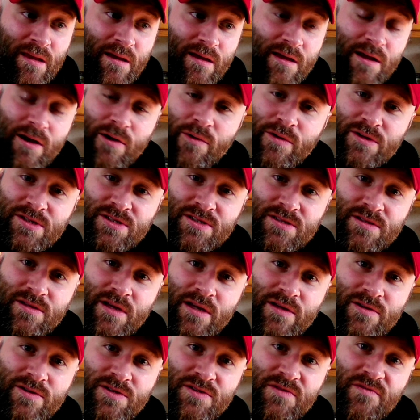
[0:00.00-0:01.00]
it
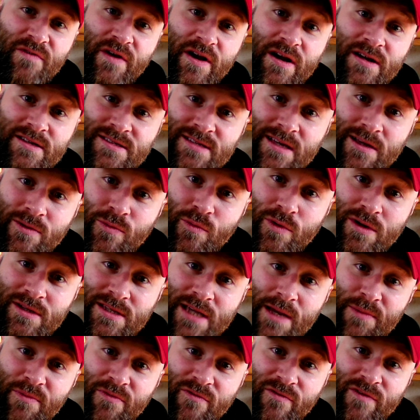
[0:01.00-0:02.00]
just varies on what
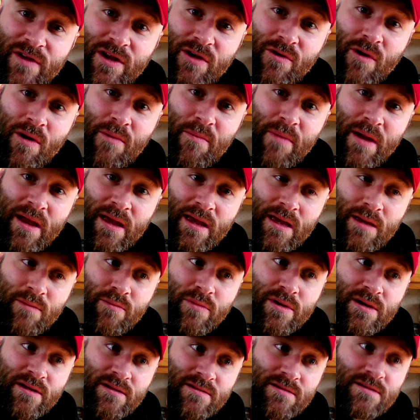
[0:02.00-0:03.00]
type of video I'm
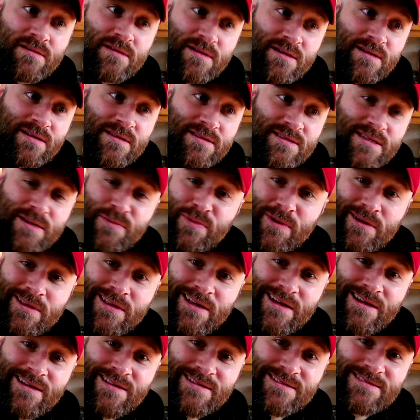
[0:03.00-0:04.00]
making, but
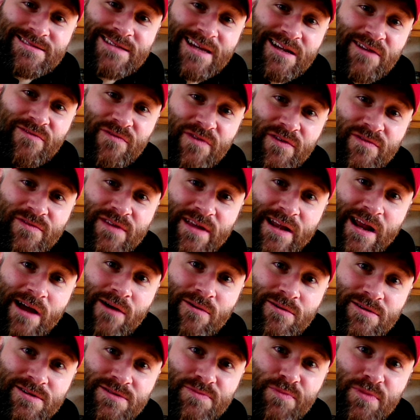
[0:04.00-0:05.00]
typically 10 to 15
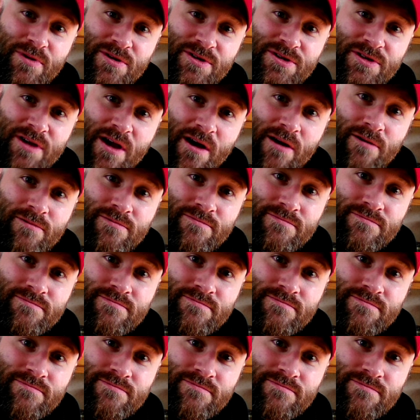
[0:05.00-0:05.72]
hours per show.